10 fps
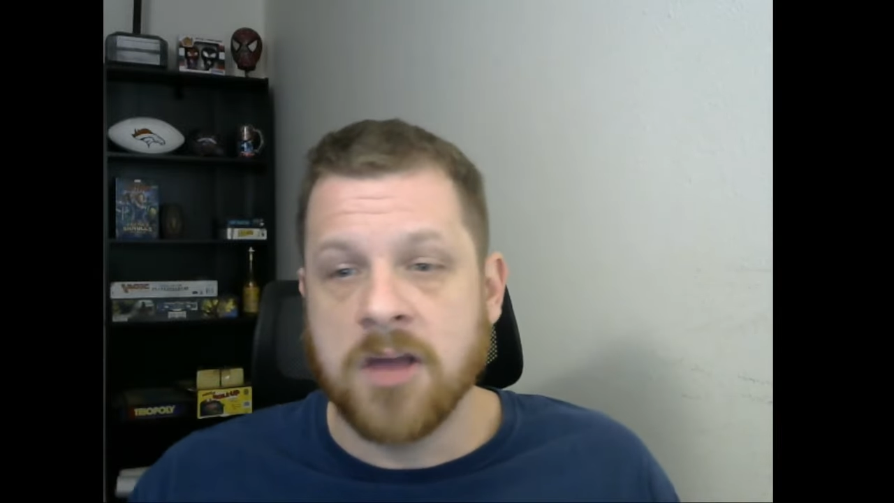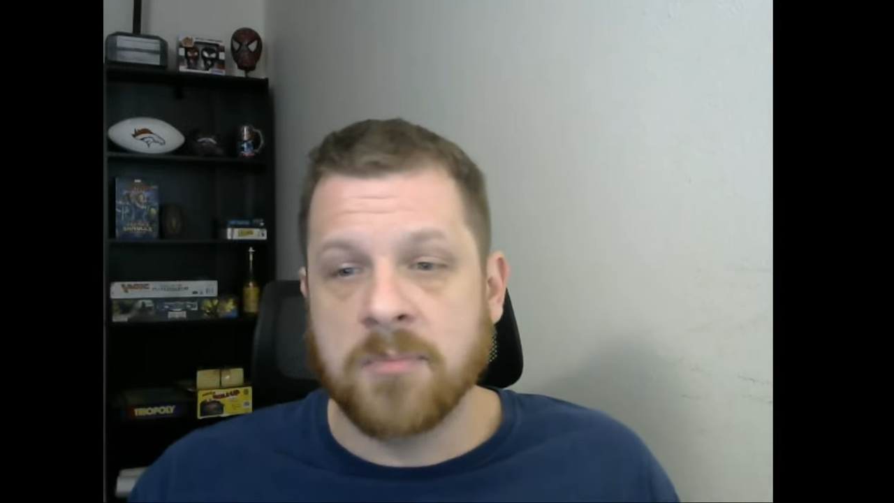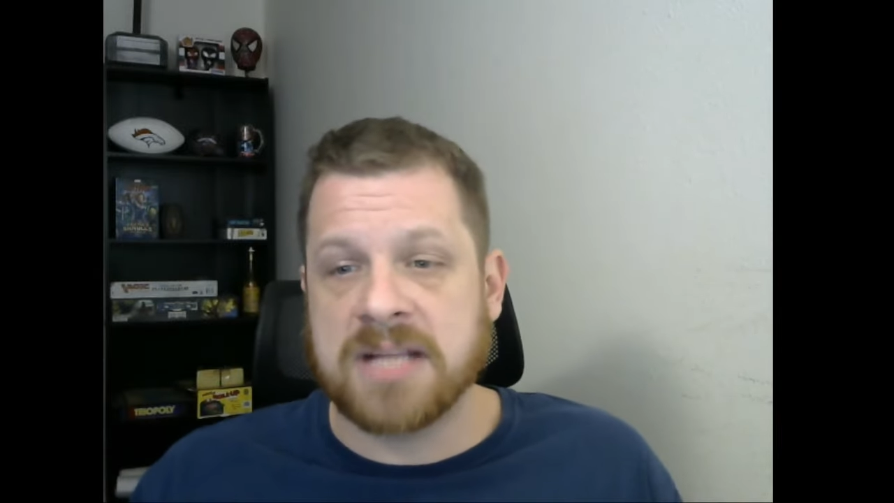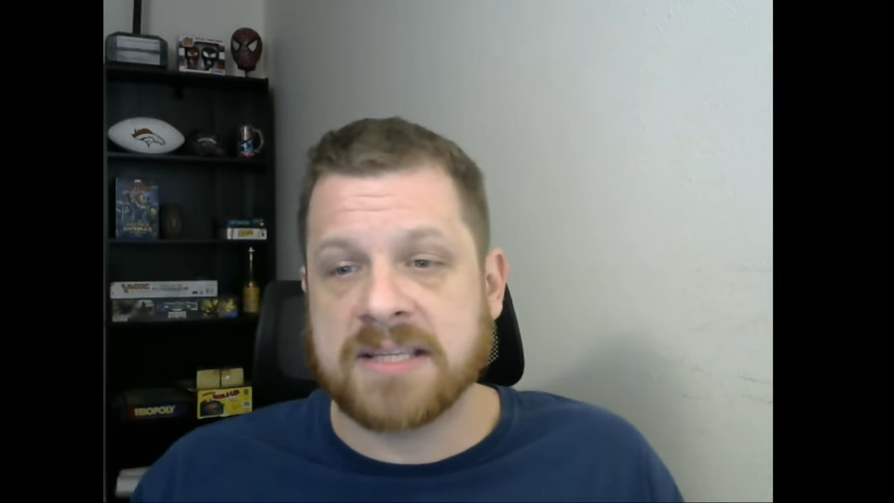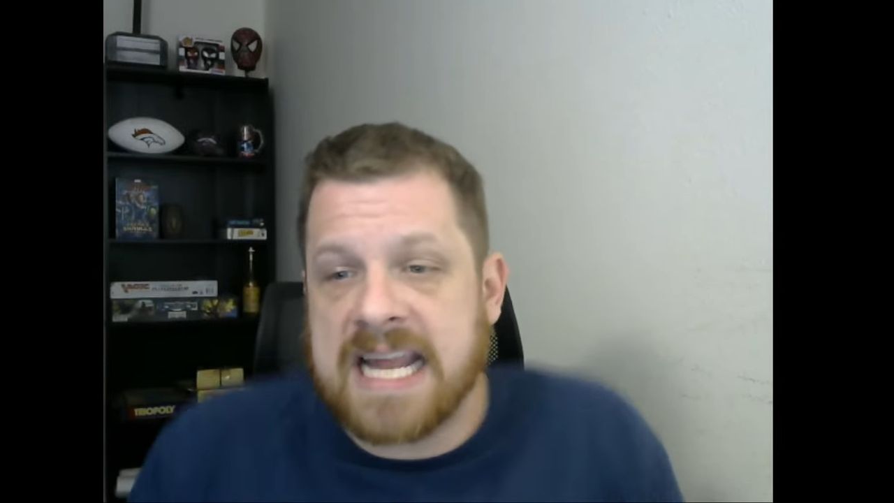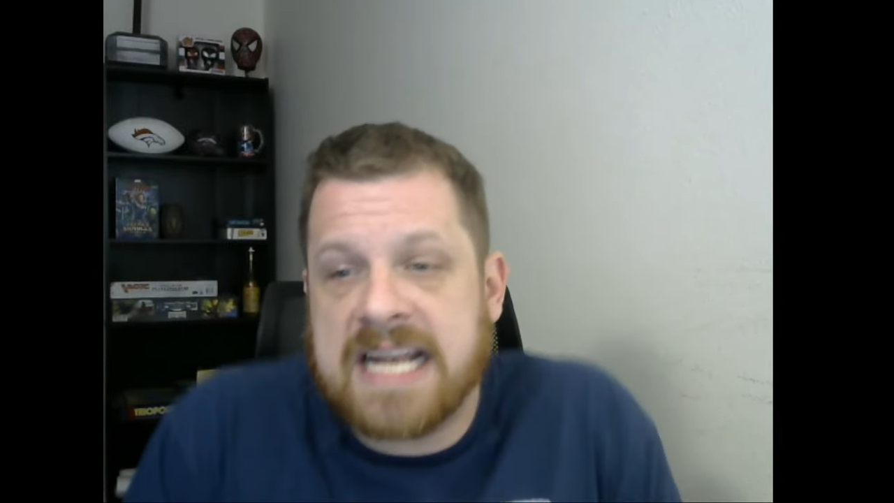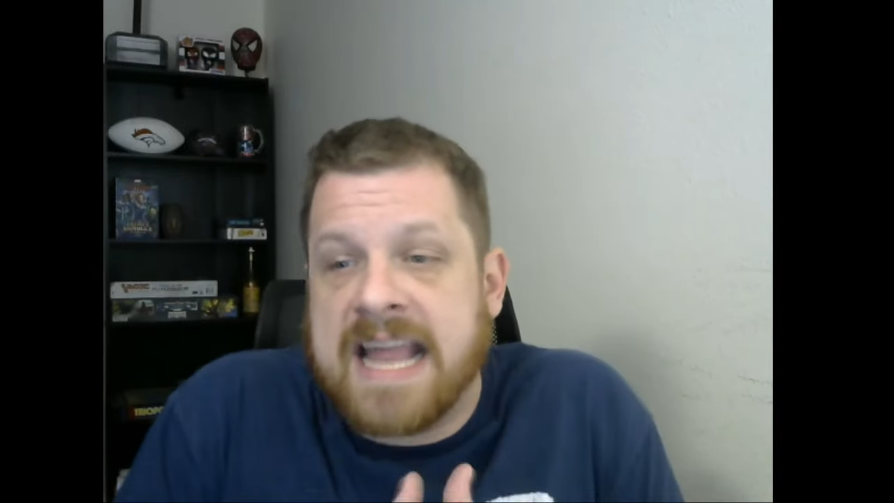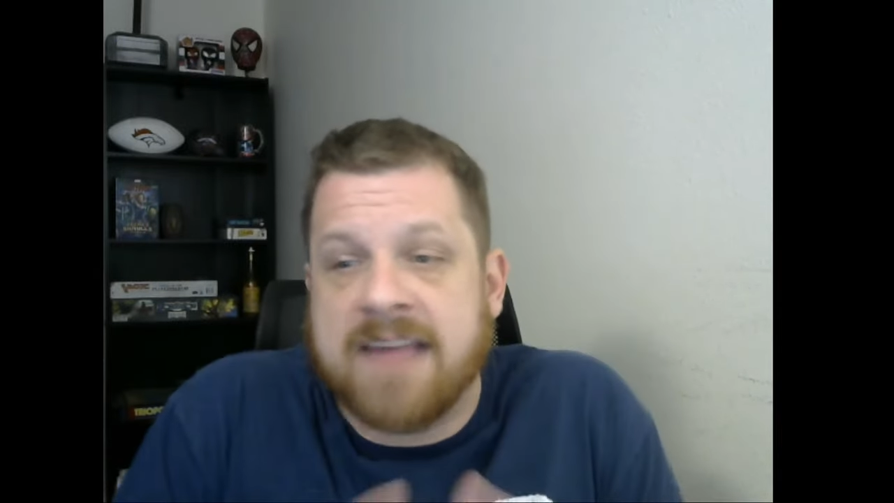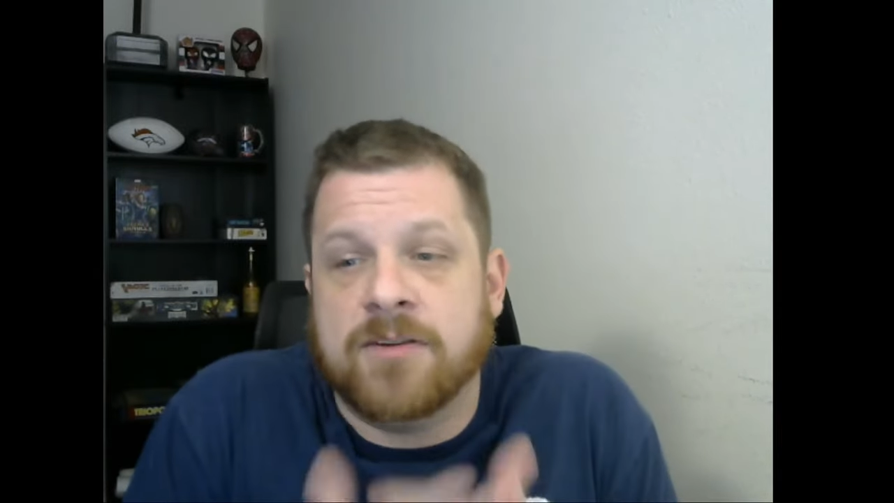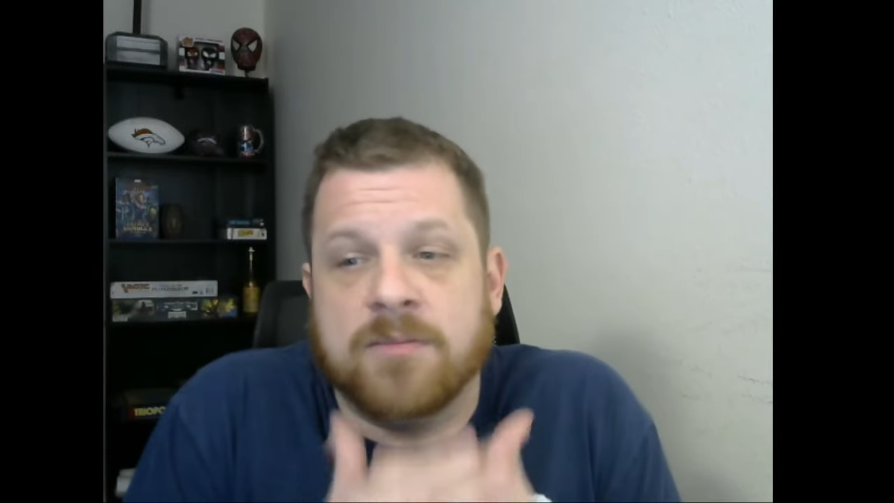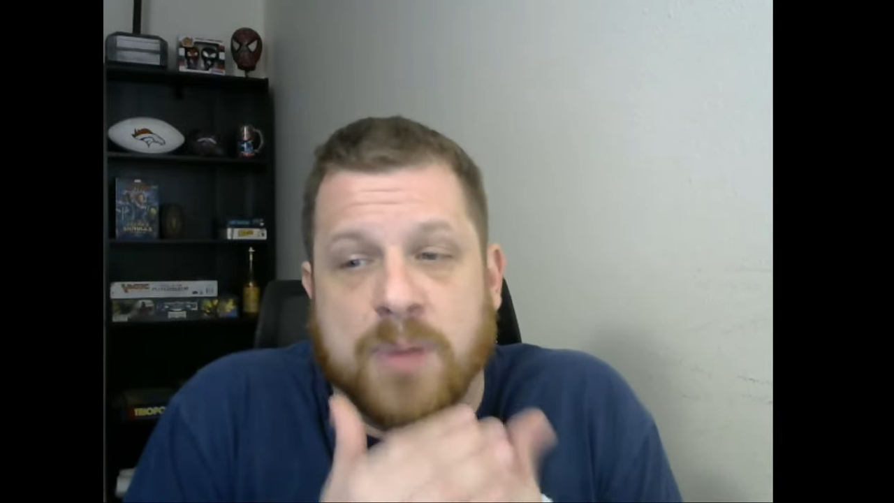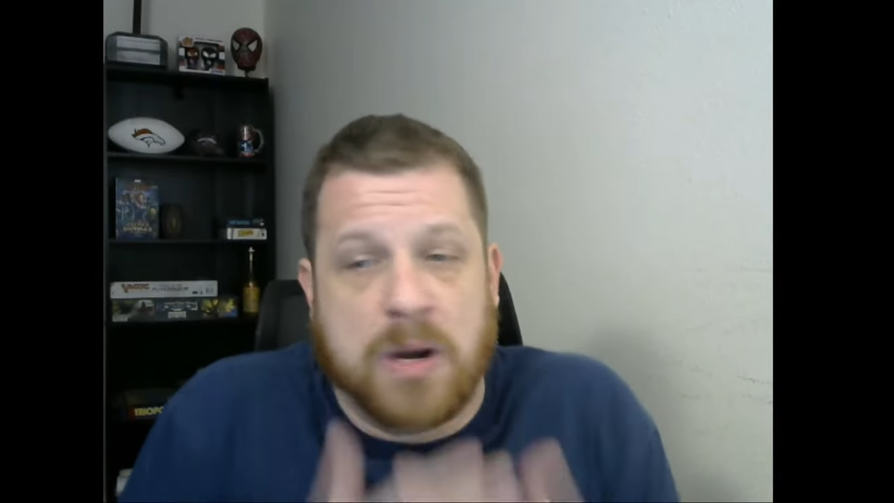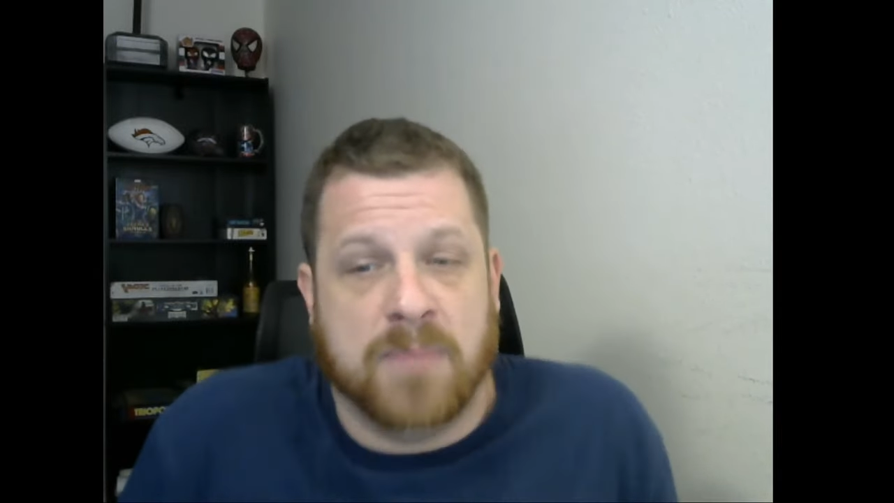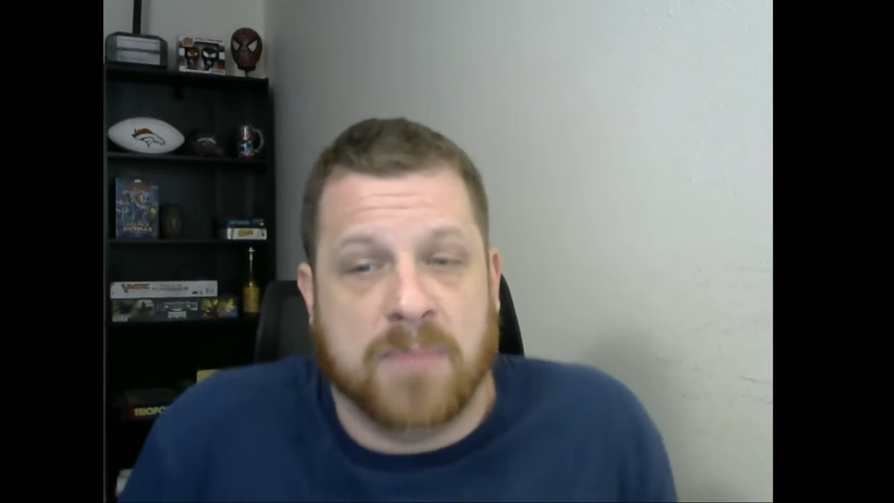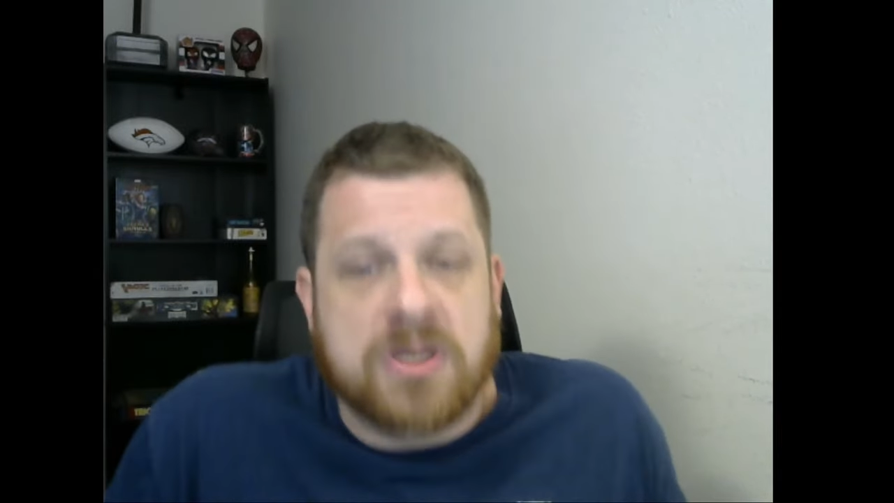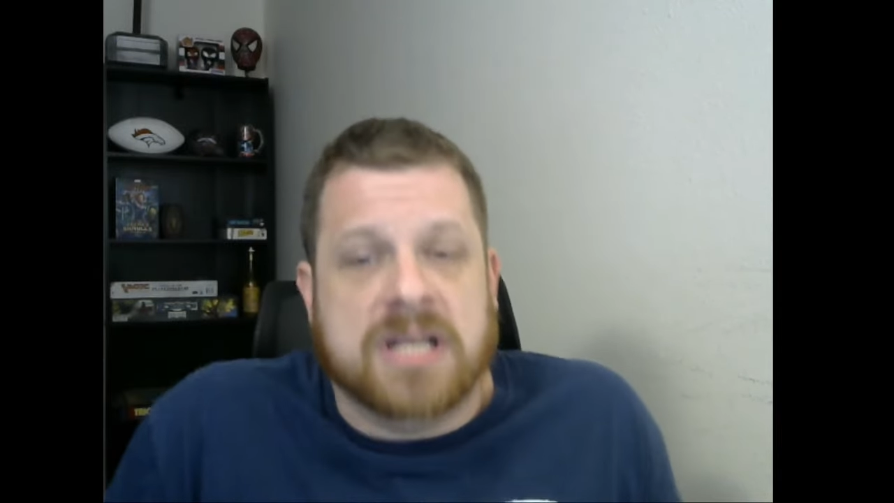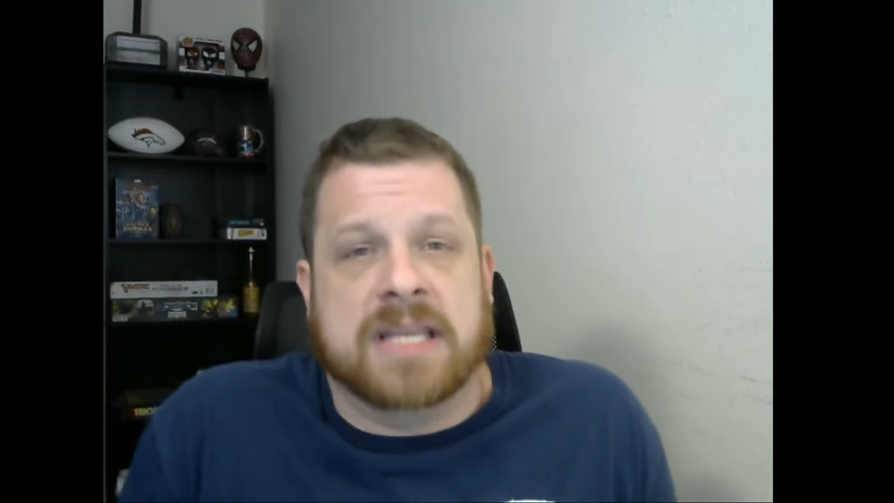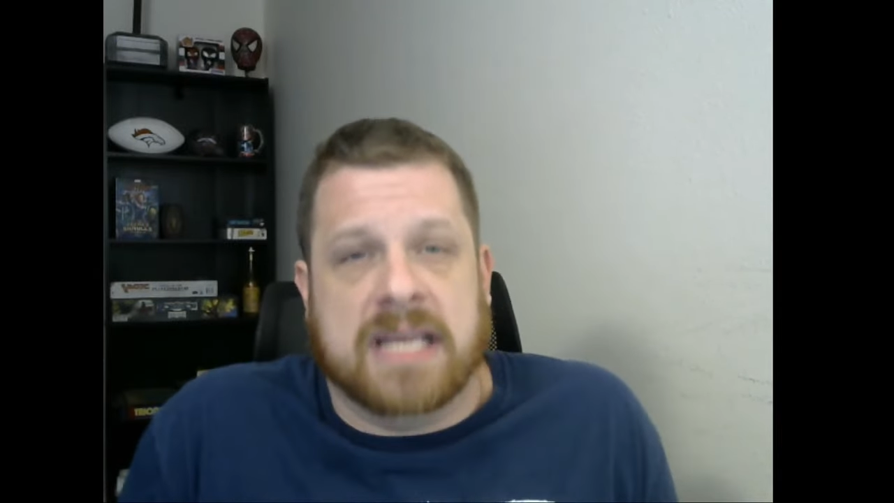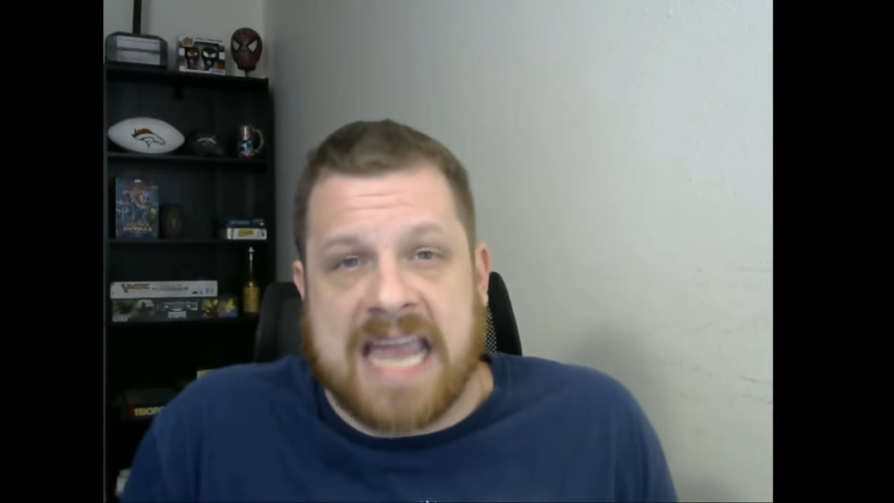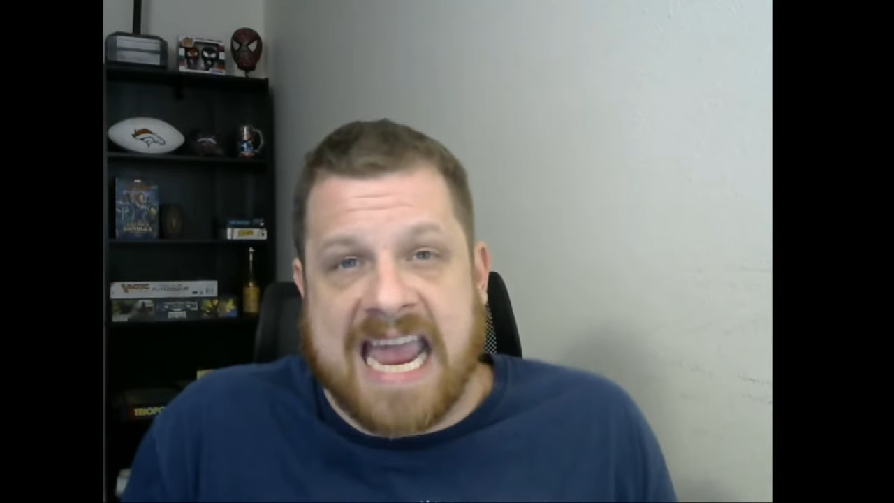but they never promoted
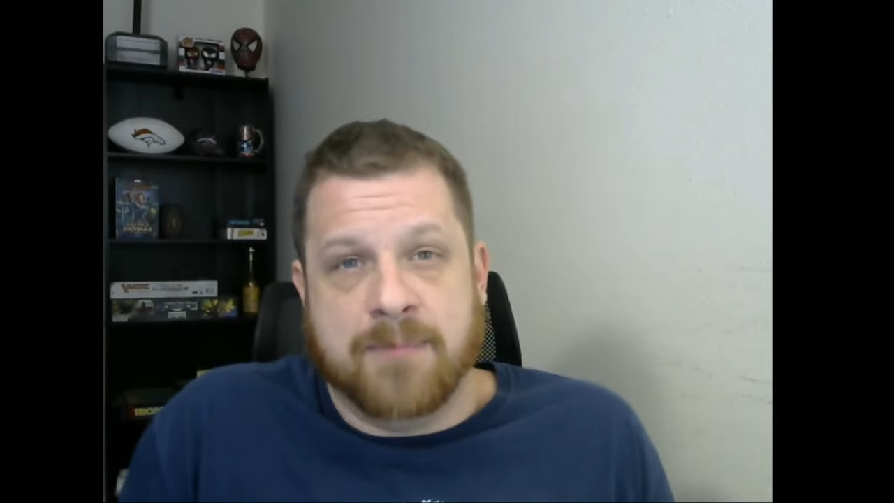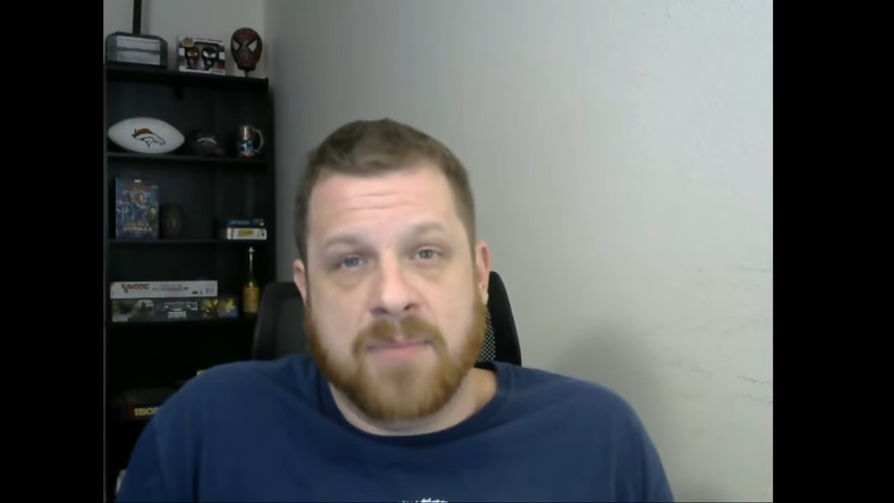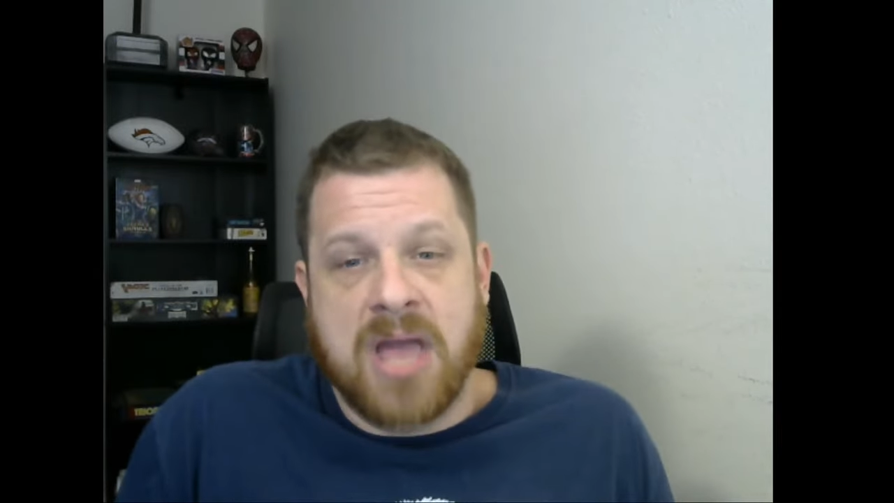the game.